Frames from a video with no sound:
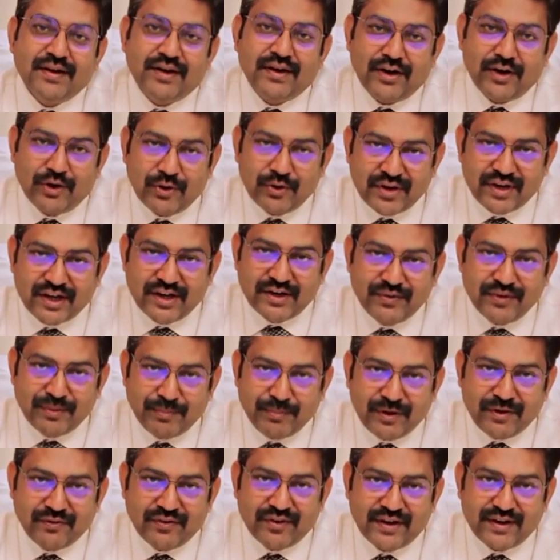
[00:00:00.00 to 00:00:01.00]
how can we
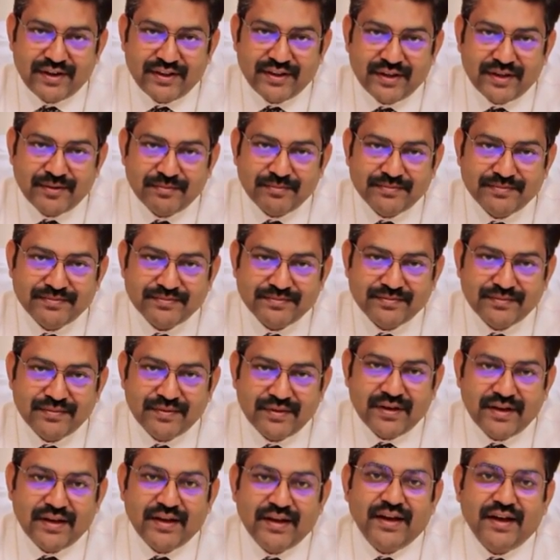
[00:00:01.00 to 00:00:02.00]
prevent them,
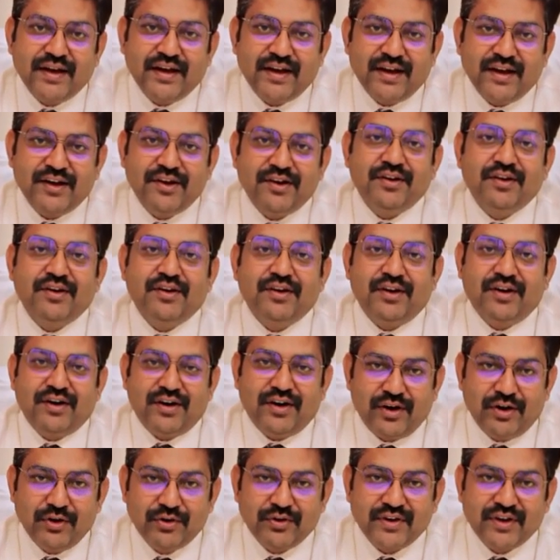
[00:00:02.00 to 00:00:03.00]
and
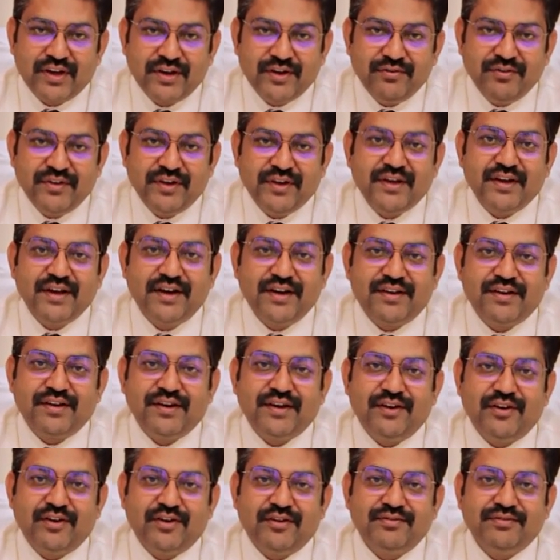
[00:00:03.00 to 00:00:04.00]
how can we get
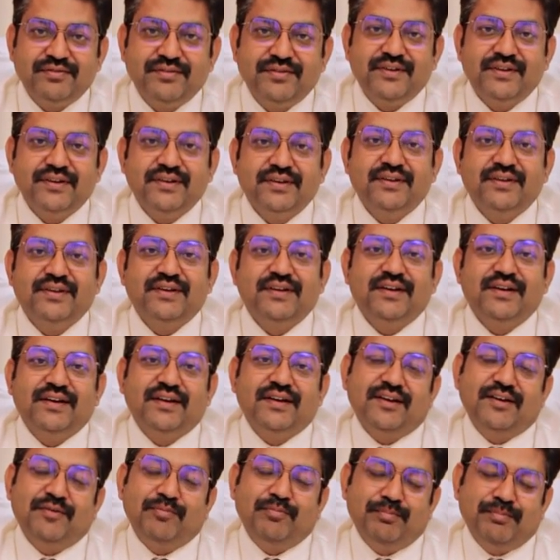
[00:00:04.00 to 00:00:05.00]
rid of the
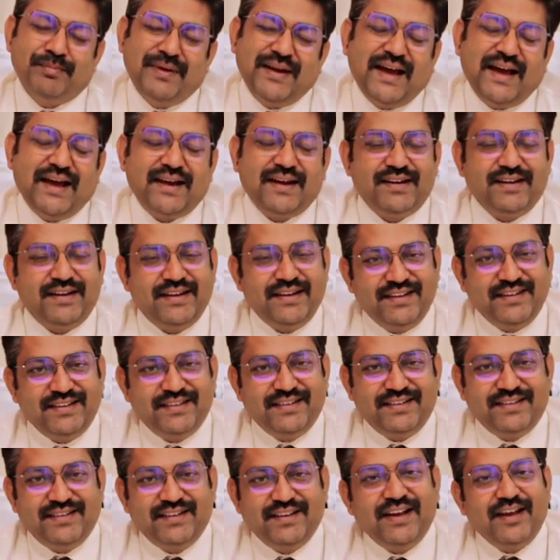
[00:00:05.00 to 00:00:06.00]
black teeth
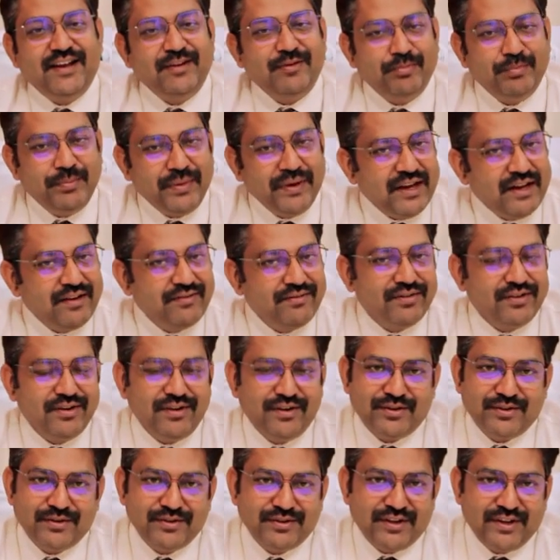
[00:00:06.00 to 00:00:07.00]
and painful
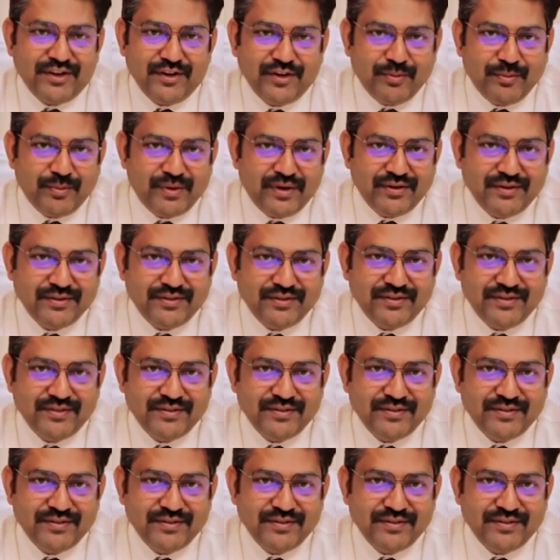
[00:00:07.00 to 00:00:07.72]
tooth in your mouth.